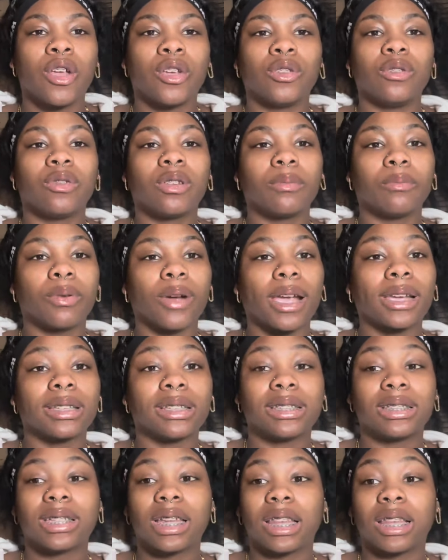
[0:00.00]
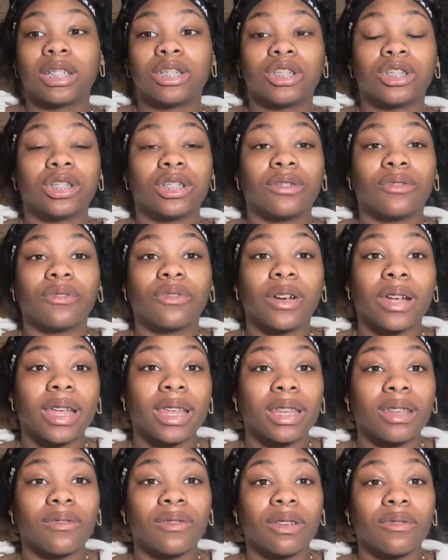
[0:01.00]
You can practice telling just a
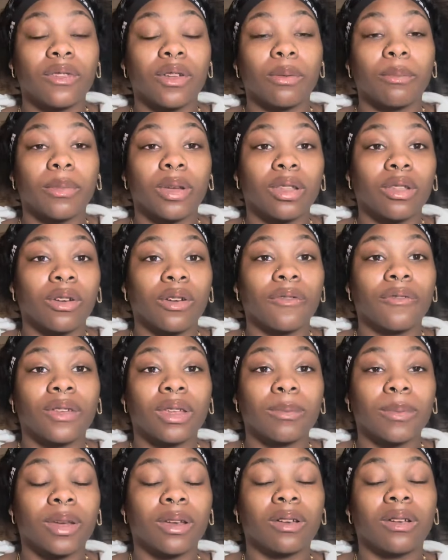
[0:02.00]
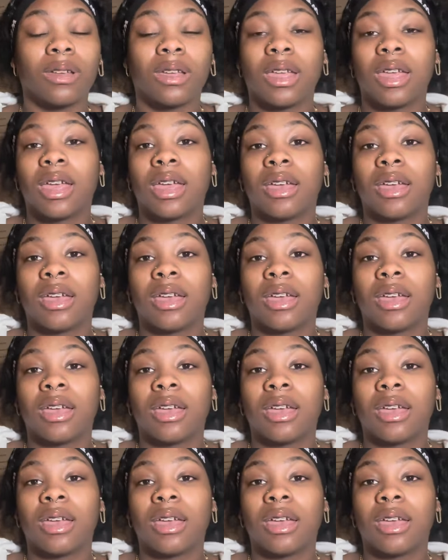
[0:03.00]
friend, even if they're a male or a female,